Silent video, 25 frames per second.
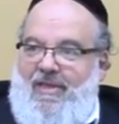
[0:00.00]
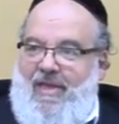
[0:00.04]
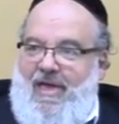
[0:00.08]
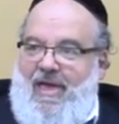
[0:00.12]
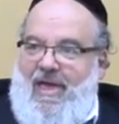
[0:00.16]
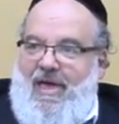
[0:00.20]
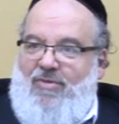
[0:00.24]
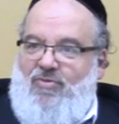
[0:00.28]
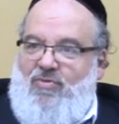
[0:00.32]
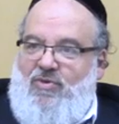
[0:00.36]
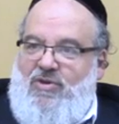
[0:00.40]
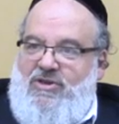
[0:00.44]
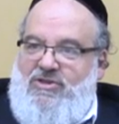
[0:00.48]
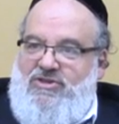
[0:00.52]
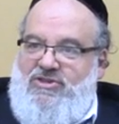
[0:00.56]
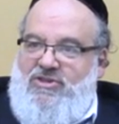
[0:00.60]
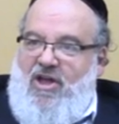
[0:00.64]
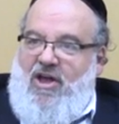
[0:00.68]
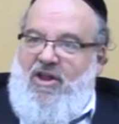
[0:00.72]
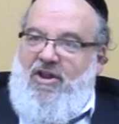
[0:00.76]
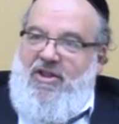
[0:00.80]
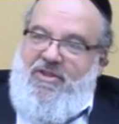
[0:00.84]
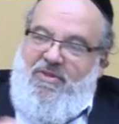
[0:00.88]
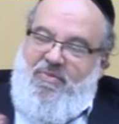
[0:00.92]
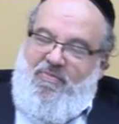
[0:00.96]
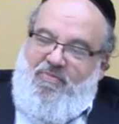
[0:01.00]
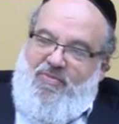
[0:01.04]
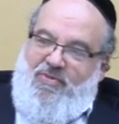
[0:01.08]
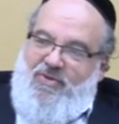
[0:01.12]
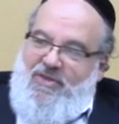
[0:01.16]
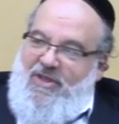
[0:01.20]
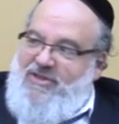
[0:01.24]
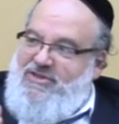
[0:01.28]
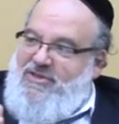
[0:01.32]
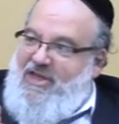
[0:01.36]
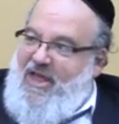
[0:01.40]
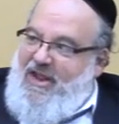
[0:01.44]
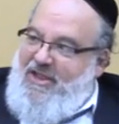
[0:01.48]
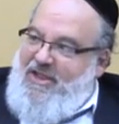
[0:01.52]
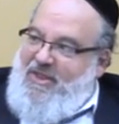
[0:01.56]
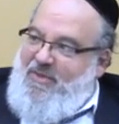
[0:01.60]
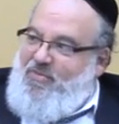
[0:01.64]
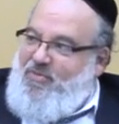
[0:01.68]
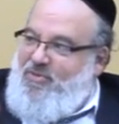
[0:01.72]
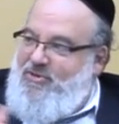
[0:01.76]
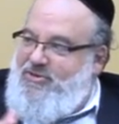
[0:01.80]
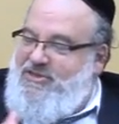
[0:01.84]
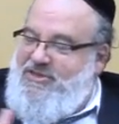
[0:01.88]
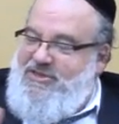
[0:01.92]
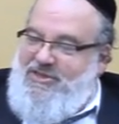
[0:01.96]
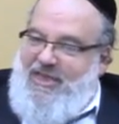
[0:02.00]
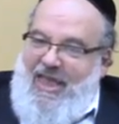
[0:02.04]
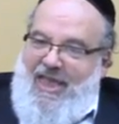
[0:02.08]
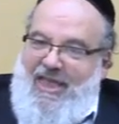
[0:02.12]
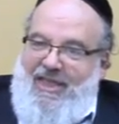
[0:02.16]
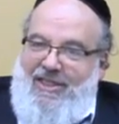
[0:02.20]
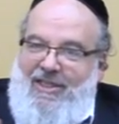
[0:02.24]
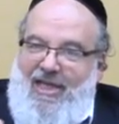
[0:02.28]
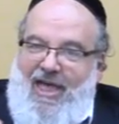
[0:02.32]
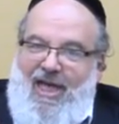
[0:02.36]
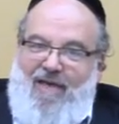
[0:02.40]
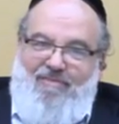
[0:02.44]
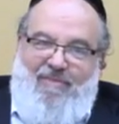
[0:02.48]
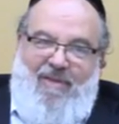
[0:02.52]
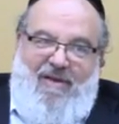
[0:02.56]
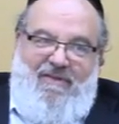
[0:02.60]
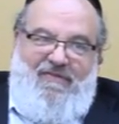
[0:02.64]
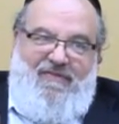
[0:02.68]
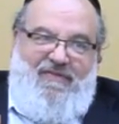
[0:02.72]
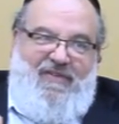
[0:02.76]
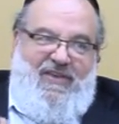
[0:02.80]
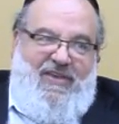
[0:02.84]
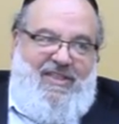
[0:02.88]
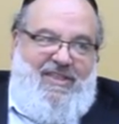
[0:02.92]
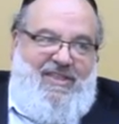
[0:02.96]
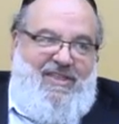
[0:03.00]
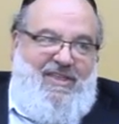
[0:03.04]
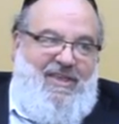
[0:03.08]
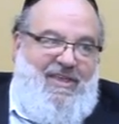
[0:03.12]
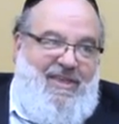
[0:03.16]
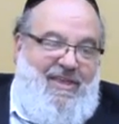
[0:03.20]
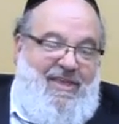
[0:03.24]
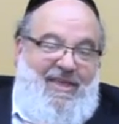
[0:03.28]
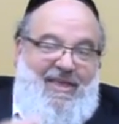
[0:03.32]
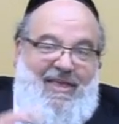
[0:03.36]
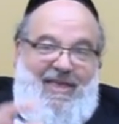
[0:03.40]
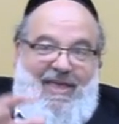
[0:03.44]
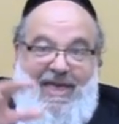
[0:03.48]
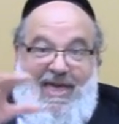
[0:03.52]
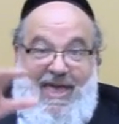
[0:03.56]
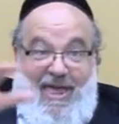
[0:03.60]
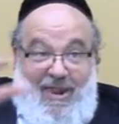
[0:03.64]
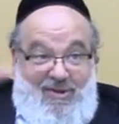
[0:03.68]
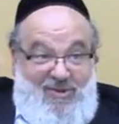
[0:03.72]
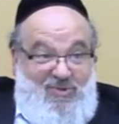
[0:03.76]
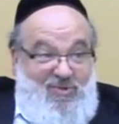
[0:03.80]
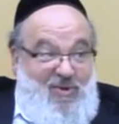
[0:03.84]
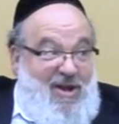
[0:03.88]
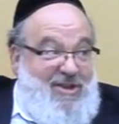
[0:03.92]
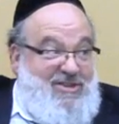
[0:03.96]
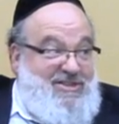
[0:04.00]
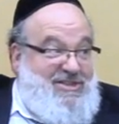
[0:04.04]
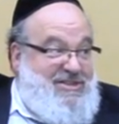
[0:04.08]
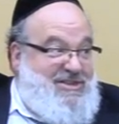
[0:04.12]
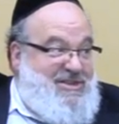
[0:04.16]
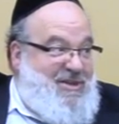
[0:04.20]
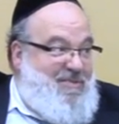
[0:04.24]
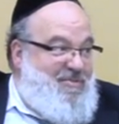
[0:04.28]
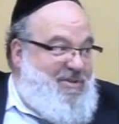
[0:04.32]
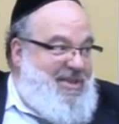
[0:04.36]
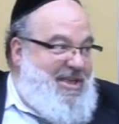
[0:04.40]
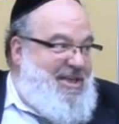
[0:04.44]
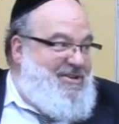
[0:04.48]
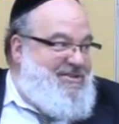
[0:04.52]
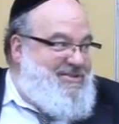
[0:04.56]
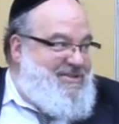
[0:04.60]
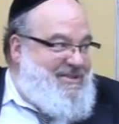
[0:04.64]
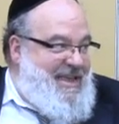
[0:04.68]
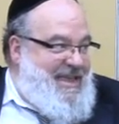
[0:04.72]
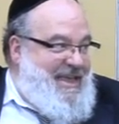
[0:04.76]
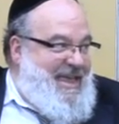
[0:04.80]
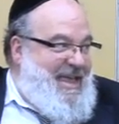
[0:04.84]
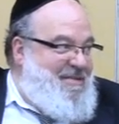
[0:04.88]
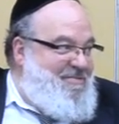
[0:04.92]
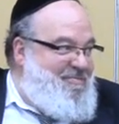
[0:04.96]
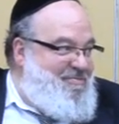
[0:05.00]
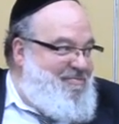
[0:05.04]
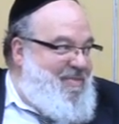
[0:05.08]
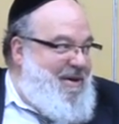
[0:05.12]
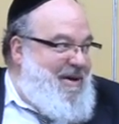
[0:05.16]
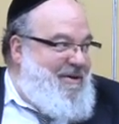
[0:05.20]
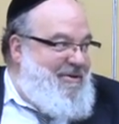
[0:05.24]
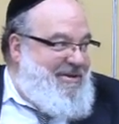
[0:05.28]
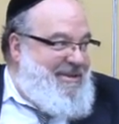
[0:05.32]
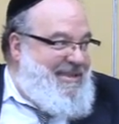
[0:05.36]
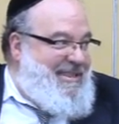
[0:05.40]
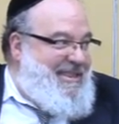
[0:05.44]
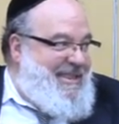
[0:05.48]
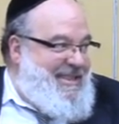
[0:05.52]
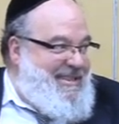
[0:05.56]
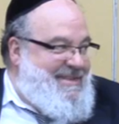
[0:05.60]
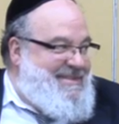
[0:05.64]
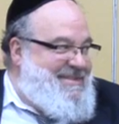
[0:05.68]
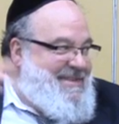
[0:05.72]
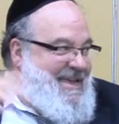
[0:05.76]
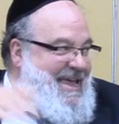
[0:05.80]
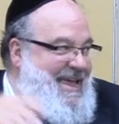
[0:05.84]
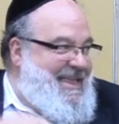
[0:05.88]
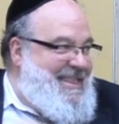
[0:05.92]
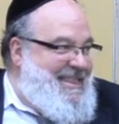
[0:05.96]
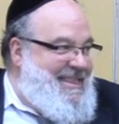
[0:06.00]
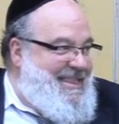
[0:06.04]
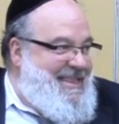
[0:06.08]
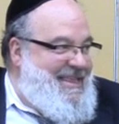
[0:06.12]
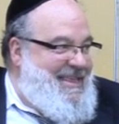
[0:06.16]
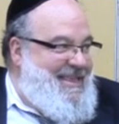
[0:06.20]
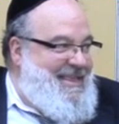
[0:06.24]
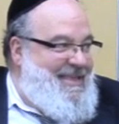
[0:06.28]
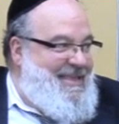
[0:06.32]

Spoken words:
and I started to put sand on my feet. And I was watching somebody else, they getting buried in sand.